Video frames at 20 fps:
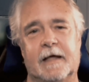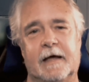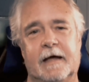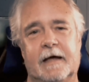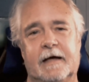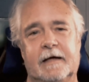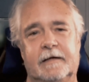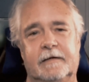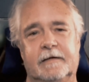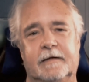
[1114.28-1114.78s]

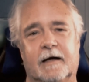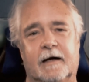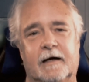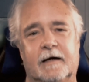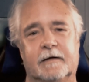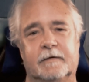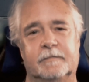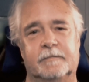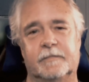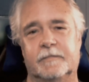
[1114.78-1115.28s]
And
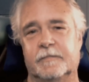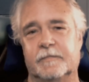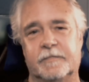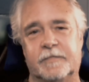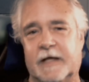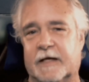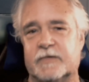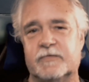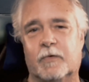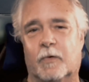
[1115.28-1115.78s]

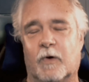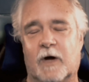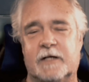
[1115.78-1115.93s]
thanks for